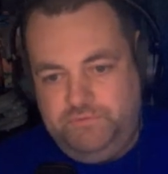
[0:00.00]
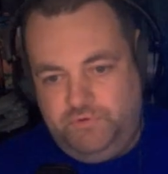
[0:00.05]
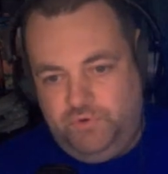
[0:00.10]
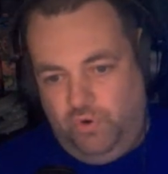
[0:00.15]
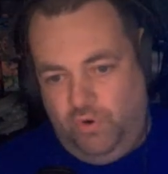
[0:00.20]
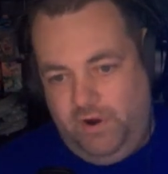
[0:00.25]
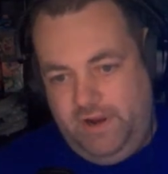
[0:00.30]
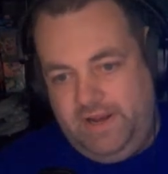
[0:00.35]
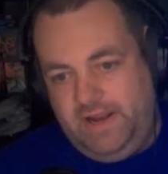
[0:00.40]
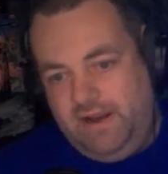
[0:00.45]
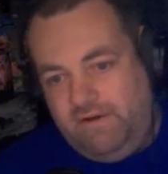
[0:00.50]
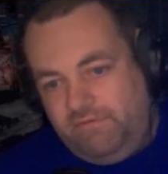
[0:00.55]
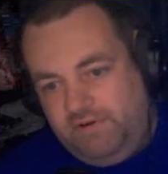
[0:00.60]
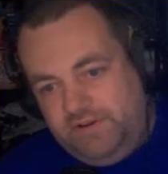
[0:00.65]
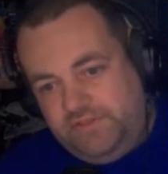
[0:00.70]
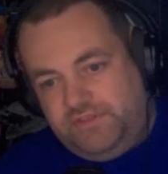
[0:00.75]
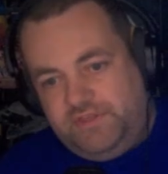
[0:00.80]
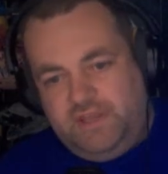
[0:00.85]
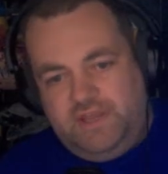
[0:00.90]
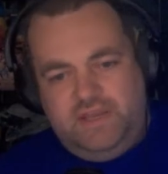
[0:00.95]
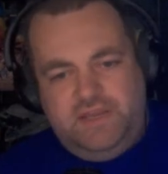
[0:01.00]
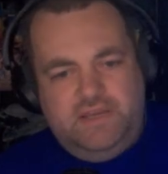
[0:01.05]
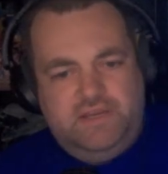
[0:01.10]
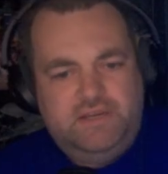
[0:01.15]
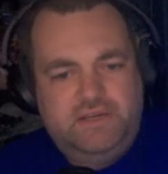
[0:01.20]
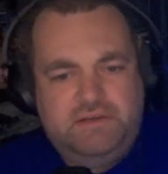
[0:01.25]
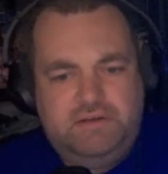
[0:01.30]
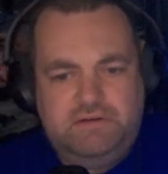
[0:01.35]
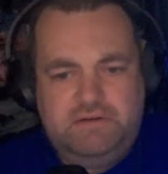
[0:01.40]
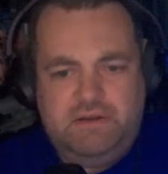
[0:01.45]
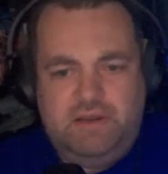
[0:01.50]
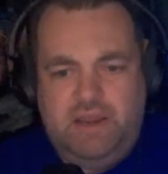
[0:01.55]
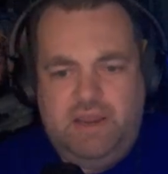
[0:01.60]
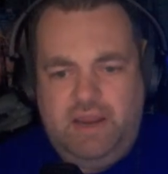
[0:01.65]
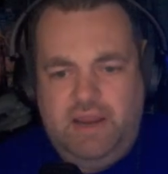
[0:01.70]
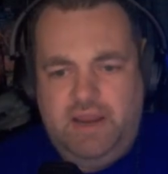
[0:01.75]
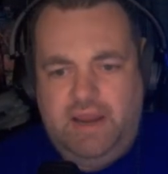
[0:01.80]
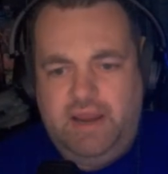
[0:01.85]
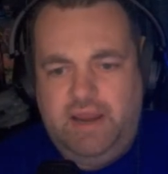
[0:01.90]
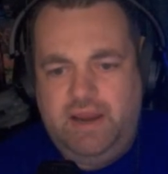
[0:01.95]
doing everything
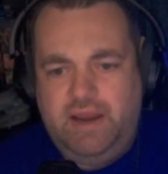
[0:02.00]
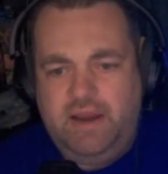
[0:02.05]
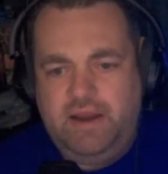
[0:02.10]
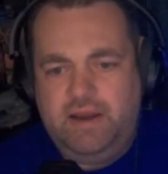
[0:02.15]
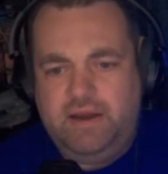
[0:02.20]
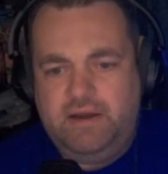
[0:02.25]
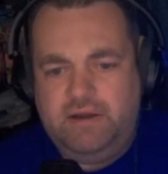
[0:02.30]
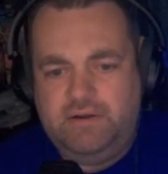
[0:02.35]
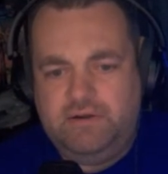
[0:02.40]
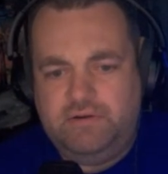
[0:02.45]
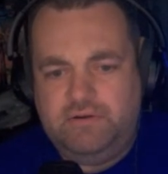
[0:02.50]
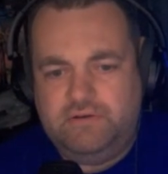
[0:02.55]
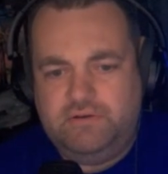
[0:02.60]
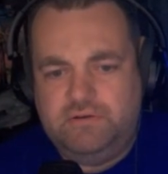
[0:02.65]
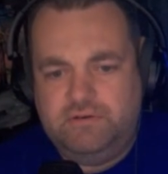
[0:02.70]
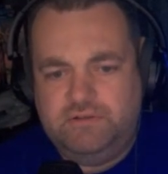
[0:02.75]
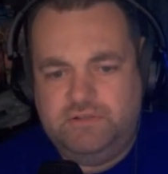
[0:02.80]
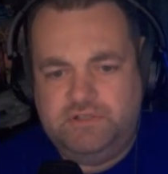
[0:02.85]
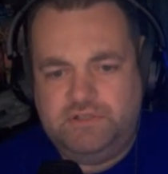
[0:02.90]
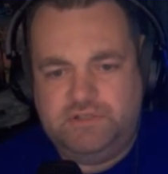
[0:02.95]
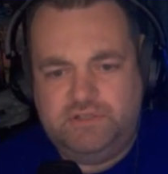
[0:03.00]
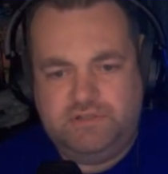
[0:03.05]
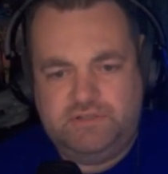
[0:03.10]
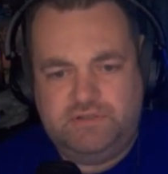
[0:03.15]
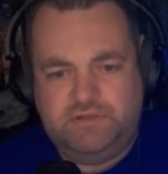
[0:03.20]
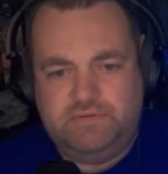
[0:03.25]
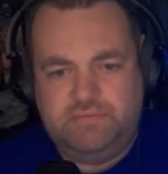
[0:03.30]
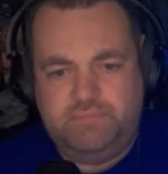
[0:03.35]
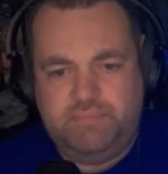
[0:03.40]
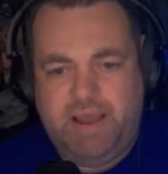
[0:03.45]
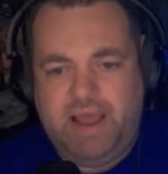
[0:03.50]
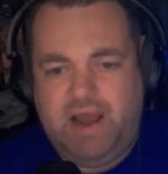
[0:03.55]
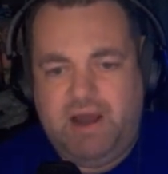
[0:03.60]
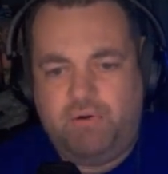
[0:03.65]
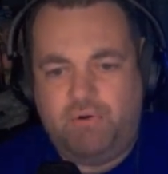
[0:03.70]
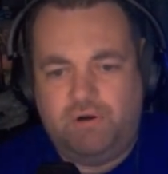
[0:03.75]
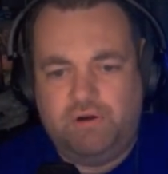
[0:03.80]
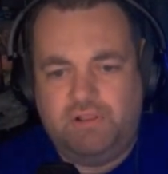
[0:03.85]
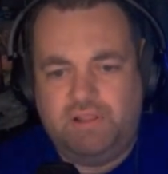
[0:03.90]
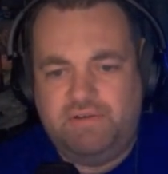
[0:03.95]
and just
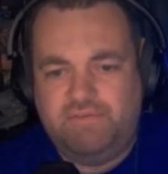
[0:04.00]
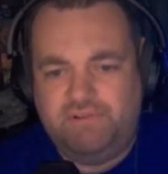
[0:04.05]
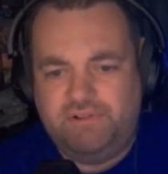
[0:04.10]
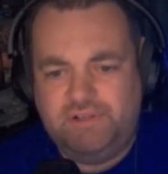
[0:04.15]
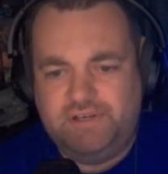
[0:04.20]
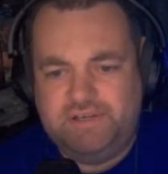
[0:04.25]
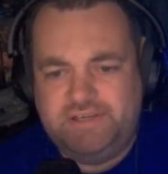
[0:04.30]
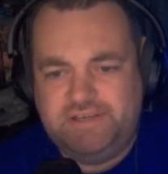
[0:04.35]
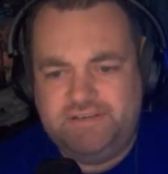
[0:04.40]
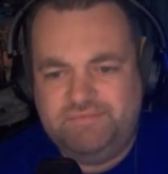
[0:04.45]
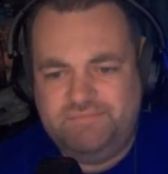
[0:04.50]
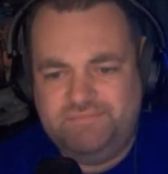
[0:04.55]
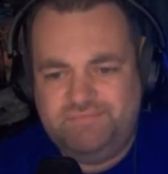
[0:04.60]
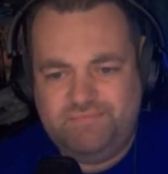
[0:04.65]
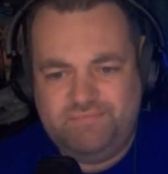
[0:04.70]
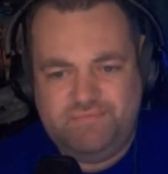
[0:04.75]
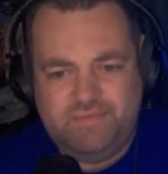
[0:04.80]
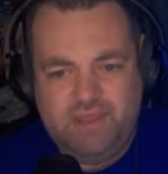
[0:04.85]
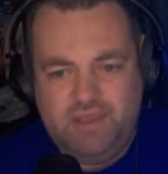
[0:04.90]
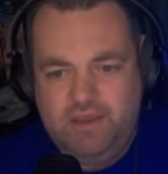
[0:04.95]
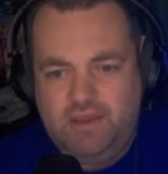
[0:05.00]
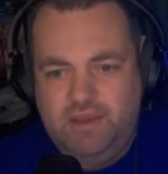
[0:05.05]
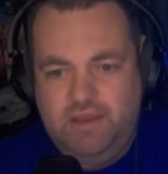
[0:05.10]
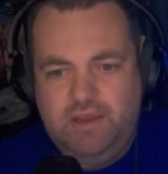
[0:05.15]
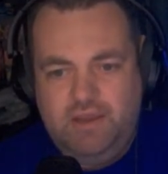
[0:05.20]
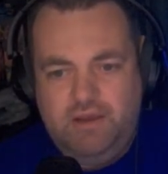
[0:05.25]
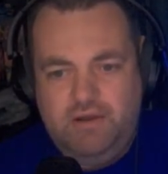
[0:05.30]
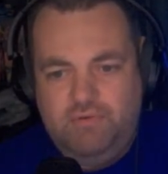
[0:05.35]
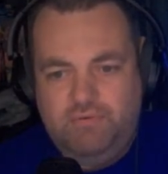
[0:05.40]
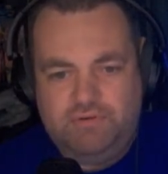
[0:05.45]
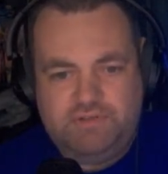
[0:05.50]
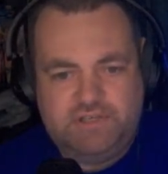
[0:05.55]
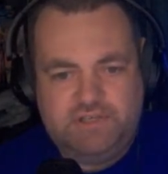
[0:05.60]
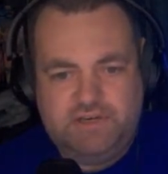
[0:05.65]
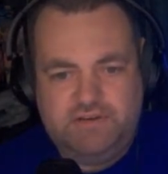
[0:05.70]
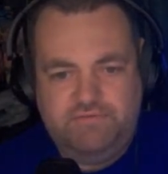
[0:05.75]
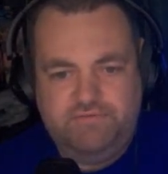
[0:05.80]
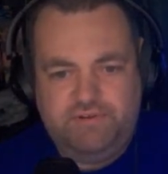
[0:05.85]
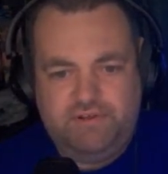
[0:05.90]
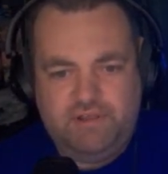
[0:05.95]
power leveling, which I
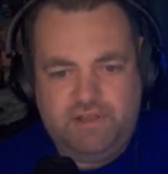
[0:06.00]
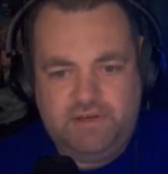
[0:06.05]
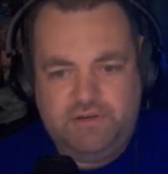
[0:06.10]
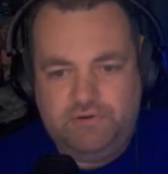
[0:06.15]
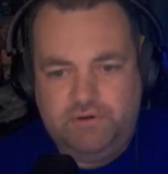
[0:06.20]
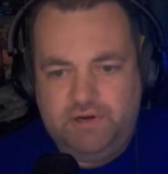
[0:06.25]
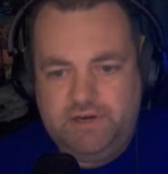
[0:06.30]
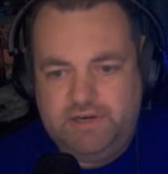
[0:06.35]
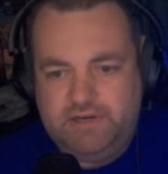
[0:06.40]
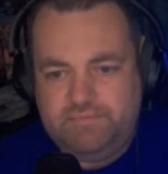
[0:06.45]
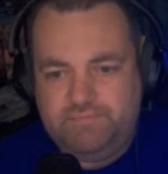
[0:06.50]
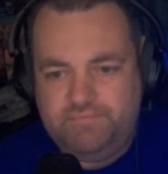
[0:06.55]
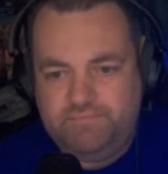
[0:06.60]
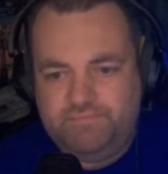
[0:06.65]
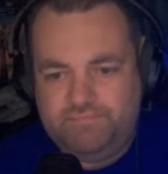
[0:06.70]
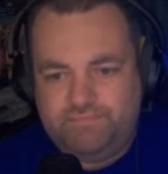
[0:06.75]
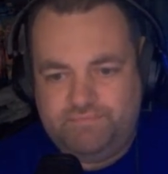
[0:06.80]
didn't feel like doing.